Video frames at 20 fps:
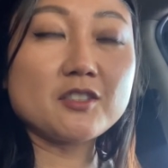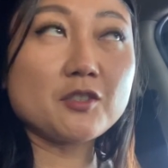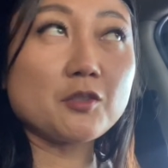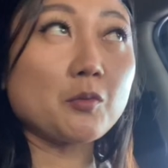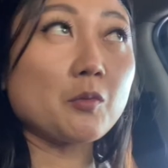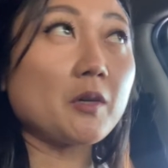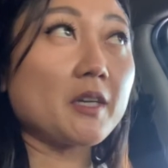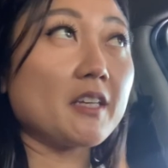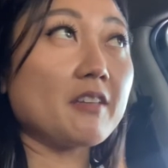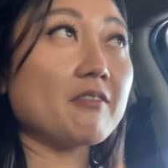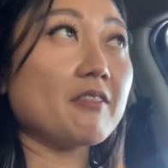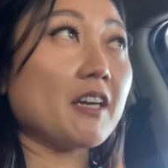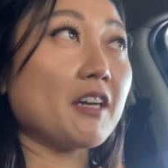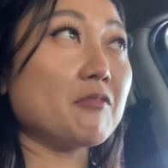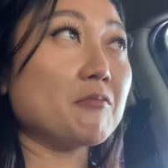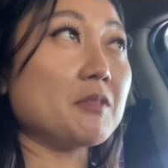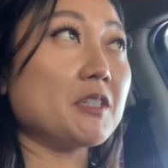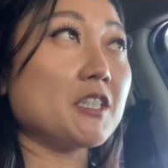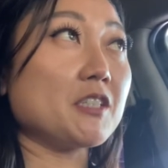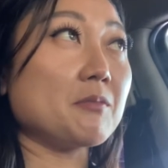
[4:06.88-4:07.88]
twenty-five
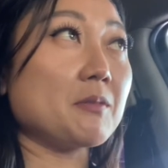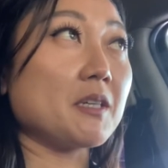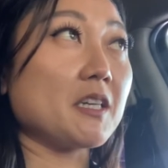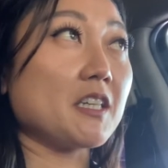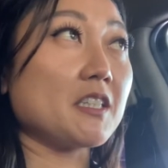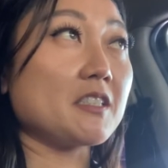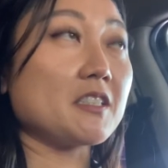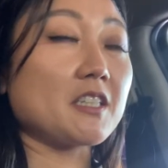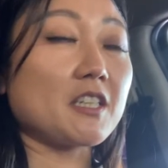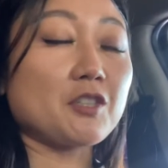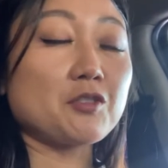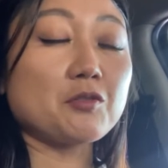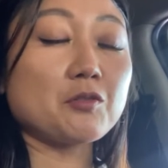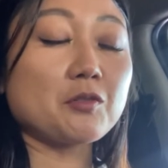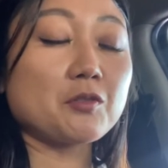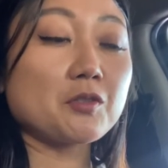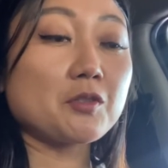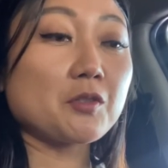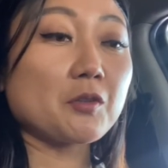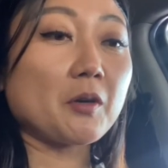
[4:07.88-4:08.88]
minutes behind
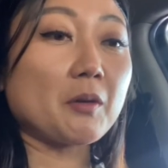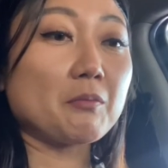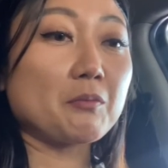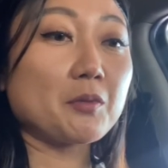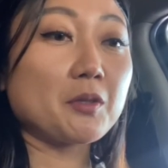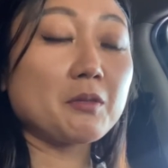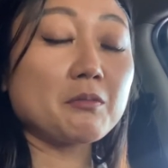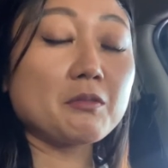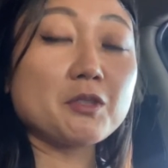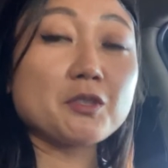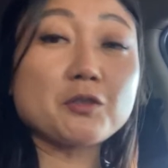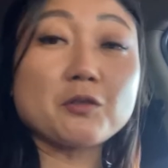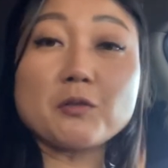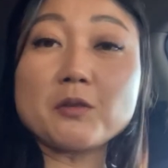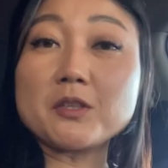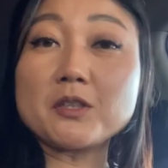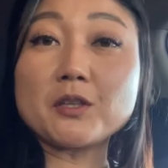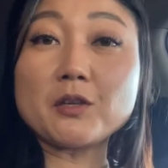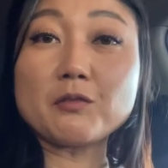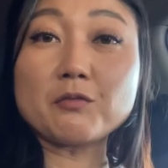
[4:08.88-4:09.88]
schedule, so I'm pretty much
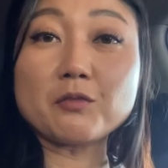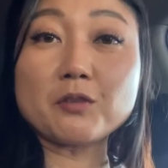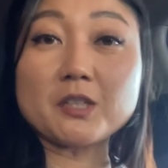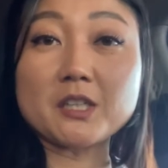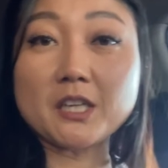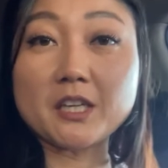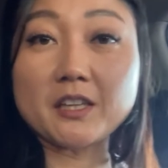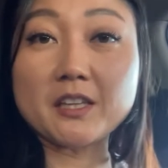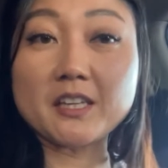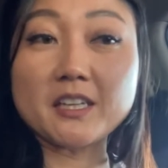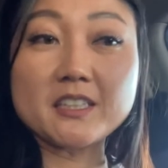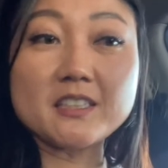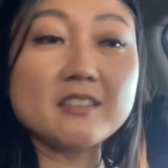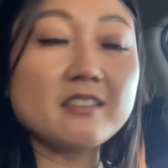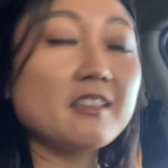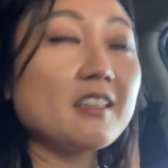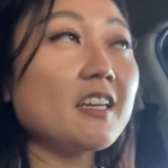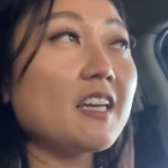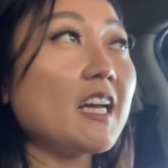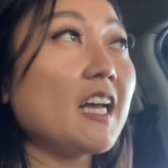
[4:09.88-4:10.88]
going there for nothing.
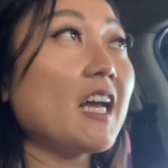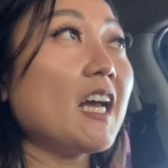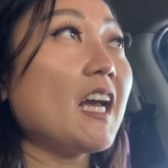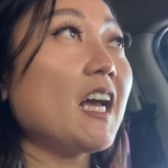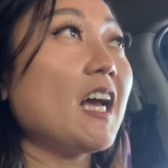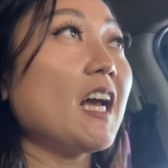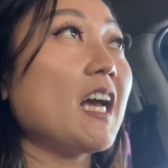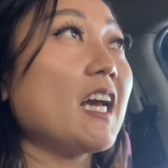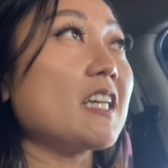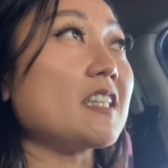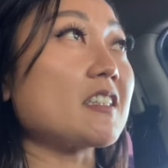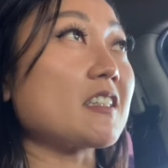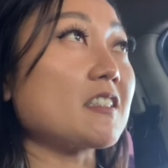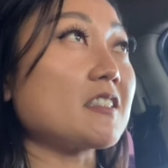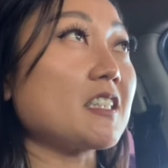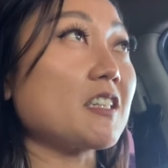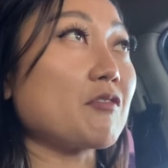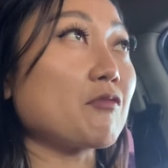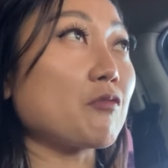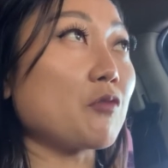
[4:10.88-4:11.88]
It's gonna
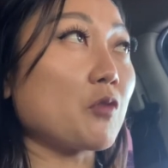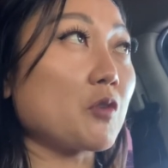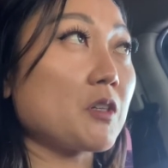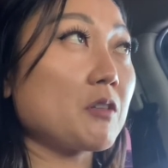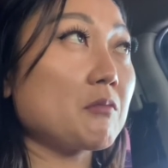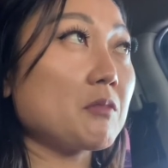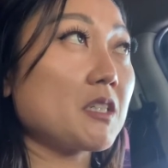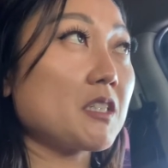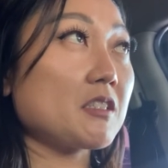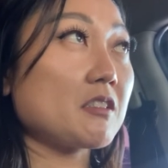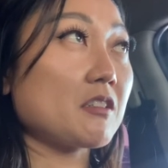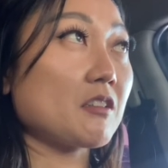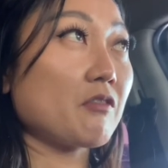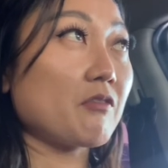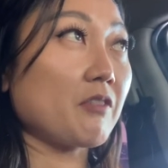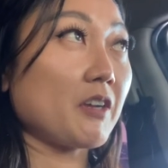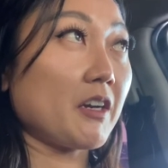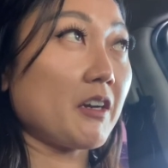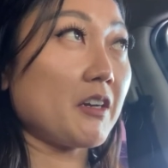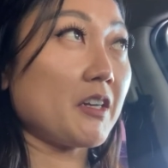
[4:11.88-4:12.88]
take forty minutes on the
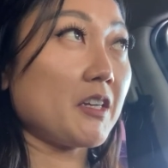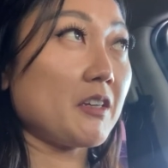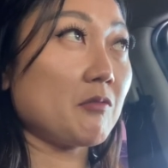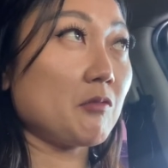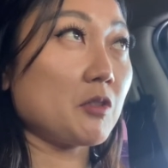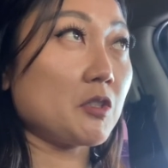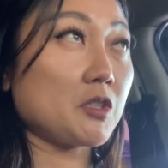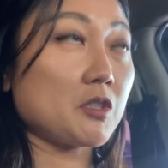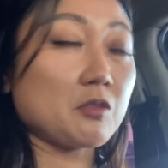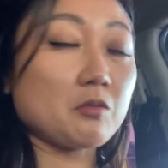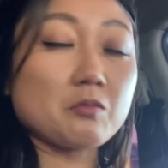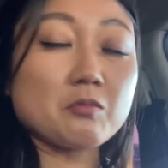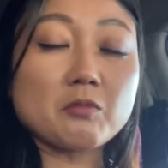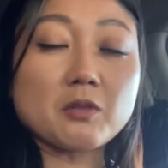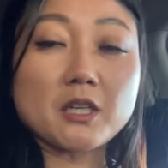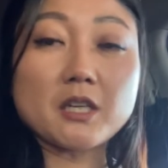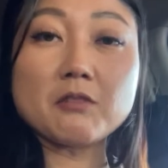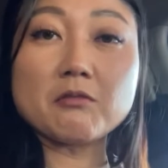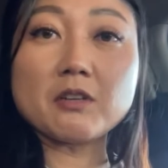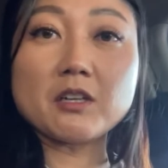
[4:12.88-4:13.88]
ferry, which is what
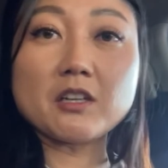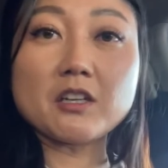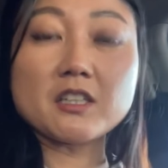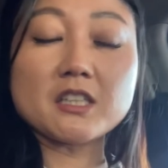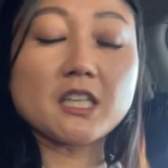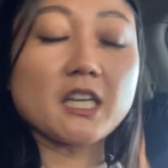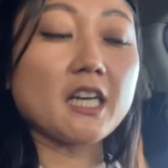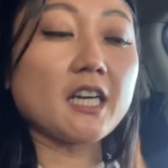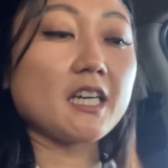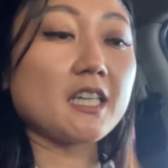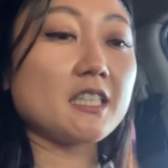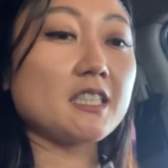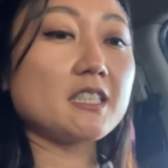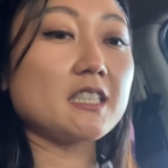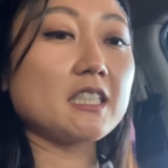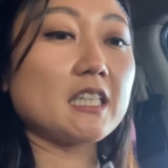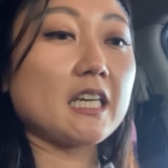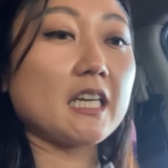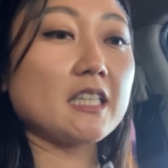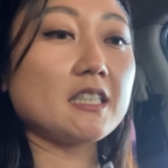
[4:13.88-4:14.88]
I read online,
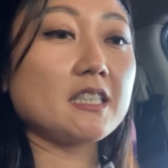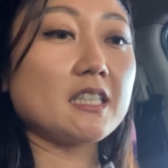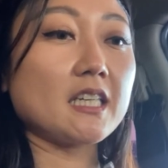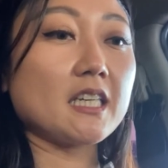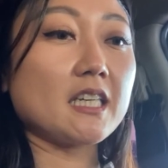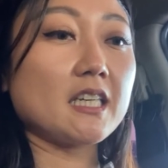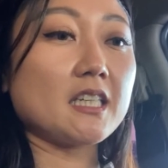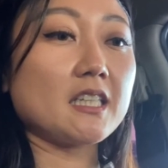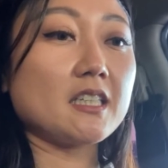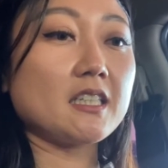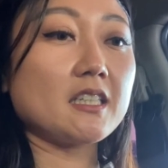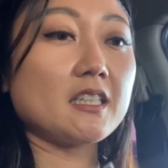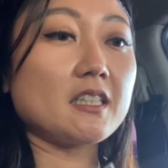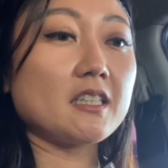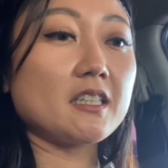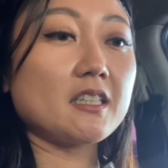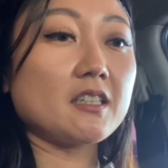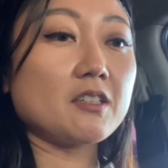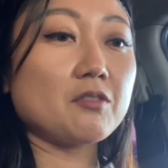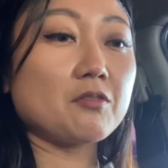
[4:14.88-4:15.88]
and
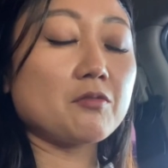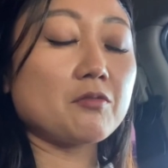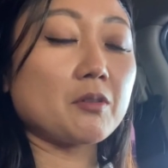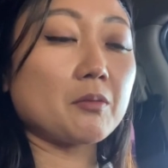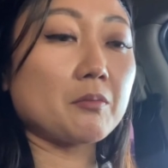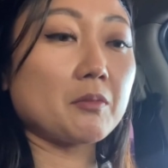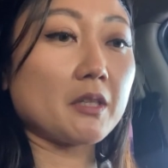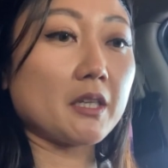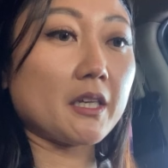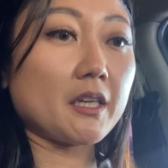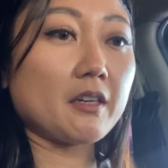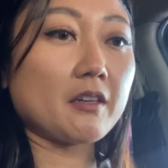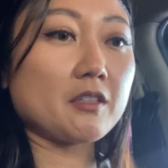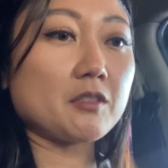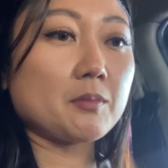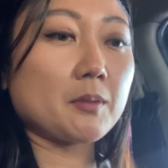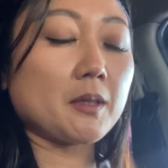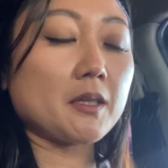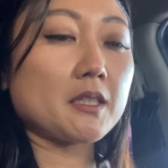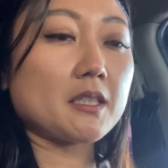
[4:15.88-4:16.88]
then from there it's
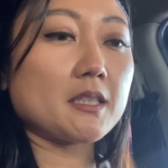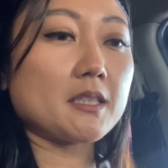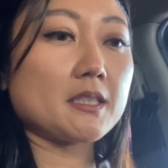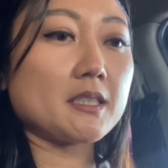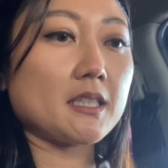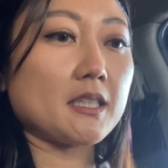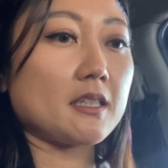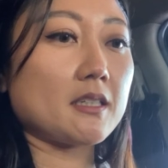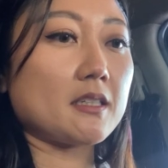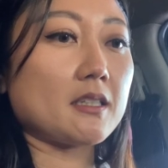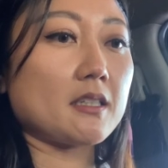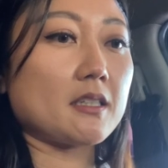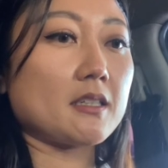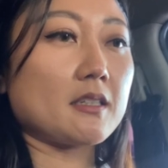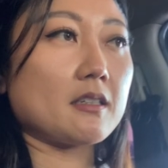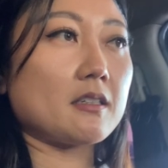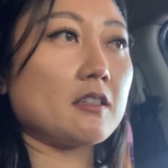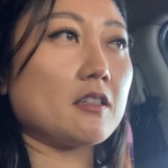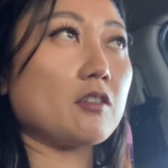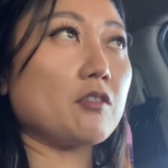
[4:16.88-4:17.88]
probably gonna take like
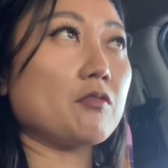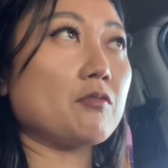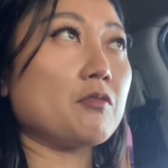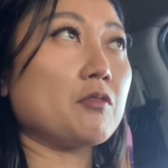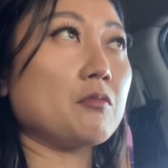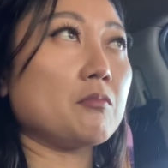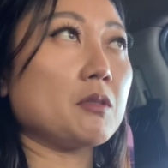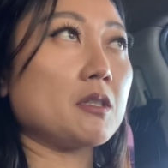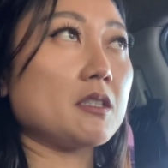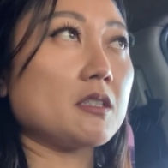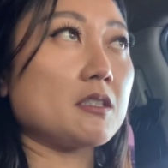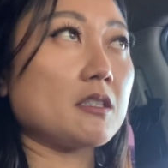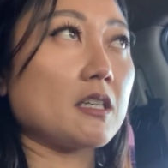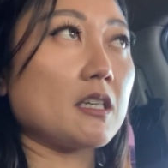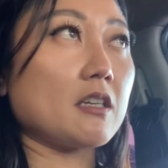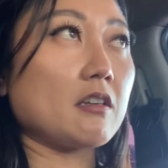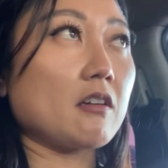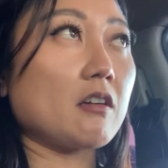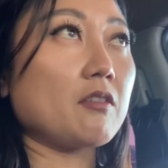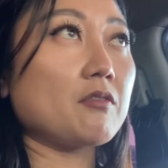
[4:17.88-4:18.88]
another few minutes to
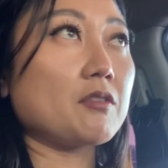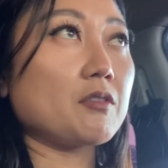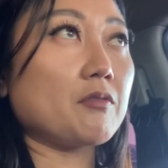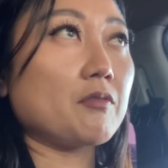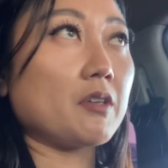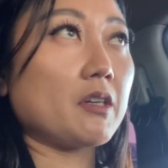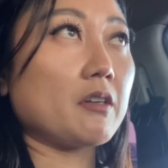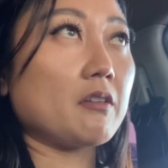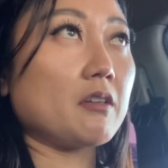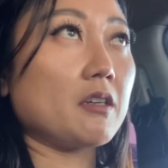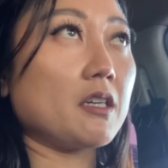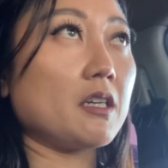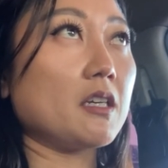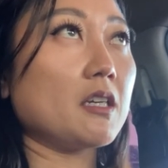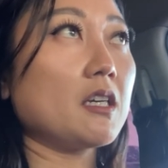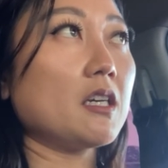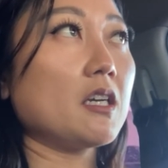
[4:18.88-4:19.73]
get off the ferry.